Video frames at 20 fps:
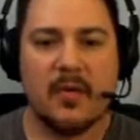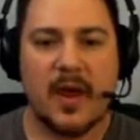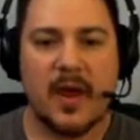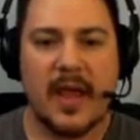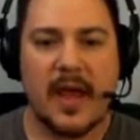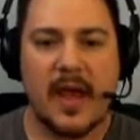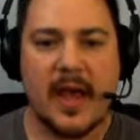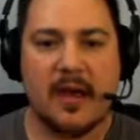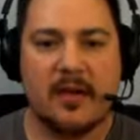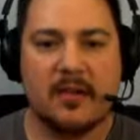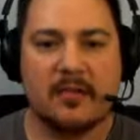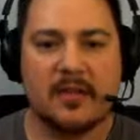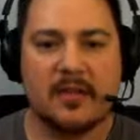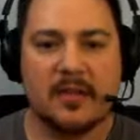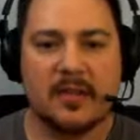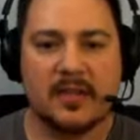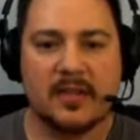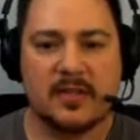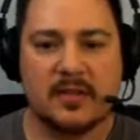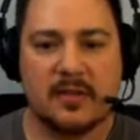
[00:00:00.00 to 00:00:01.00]
way out,
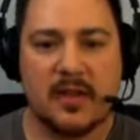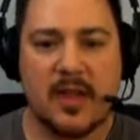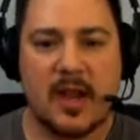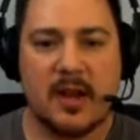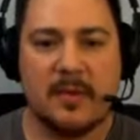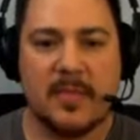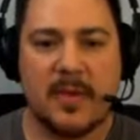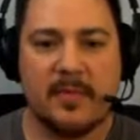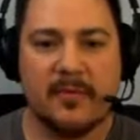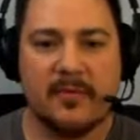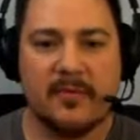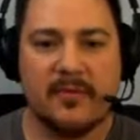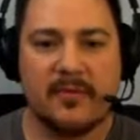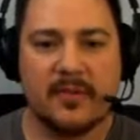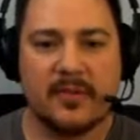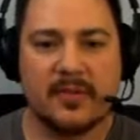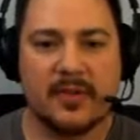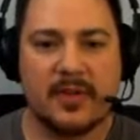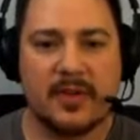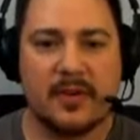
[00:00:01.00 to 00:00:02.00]
as a lot of people
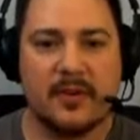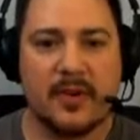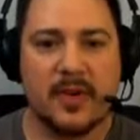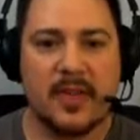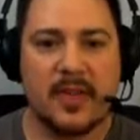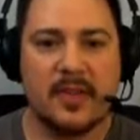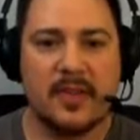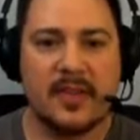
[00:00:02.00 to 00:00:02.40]
first do,